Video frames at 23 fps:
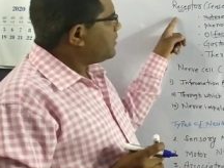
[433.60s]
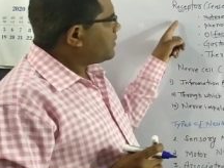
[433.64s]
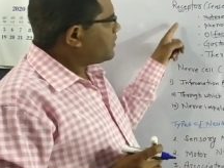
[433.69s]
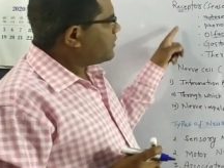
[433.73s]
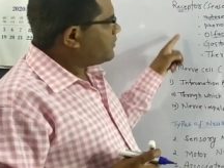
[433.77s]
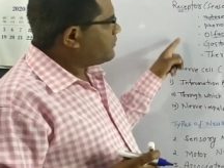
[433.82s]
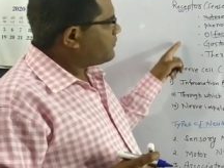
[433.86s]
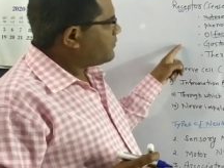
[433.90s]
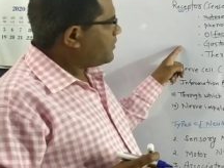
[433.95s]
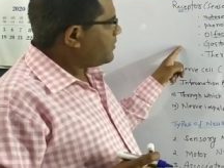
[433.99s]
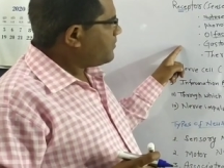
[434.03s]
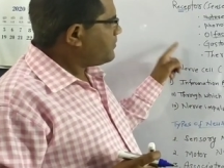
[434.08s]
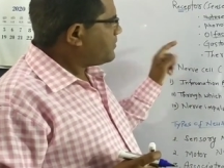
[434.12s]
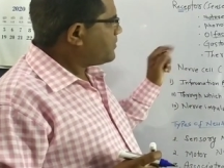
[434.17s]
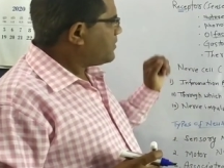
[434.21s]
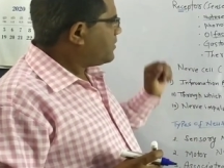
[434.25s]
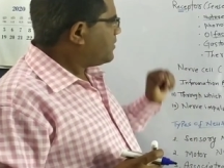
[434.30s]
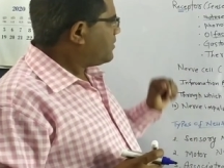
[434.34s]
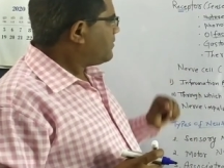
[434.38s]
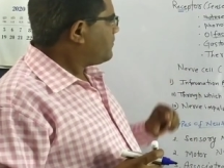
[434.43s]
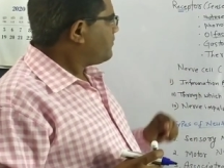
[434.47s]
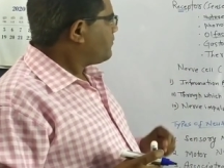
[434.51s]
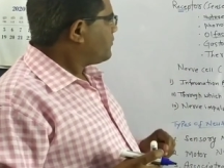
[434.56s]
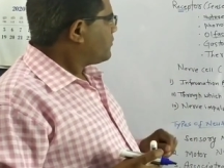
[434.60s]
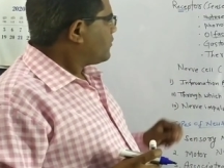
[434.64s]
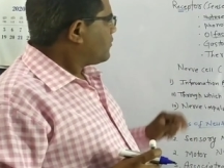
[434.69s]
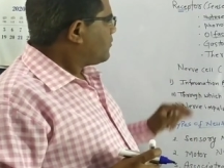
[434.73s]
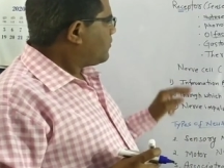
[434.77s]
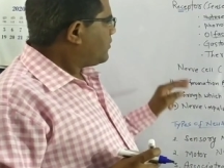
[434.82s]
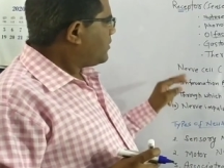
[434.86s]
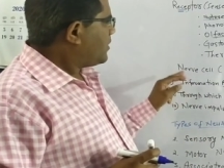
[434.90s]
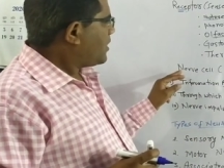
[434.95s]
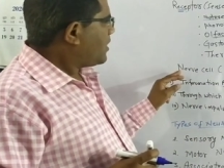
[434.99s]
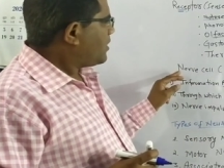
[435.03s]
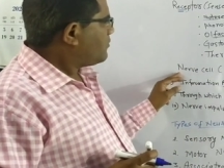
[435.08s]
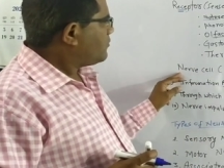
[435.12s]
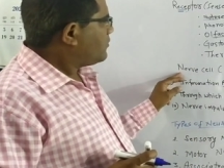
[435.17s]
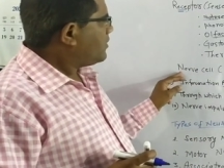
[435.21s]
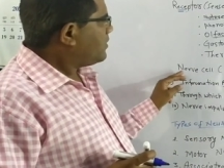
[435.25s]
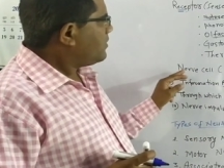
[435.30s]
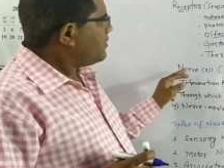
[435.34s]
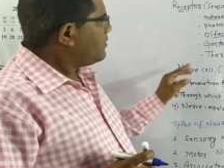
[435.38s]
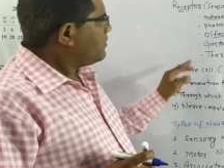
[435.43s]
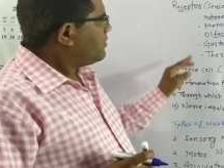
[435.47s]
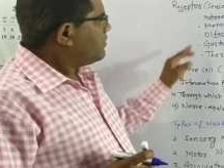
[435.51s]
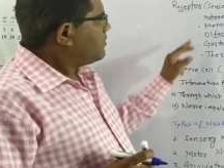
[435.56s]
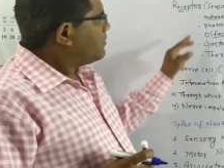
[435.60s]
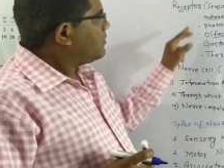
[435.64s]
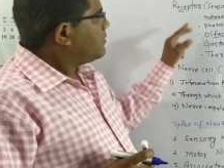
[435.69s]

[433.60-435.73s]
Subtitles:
the receptor, we have the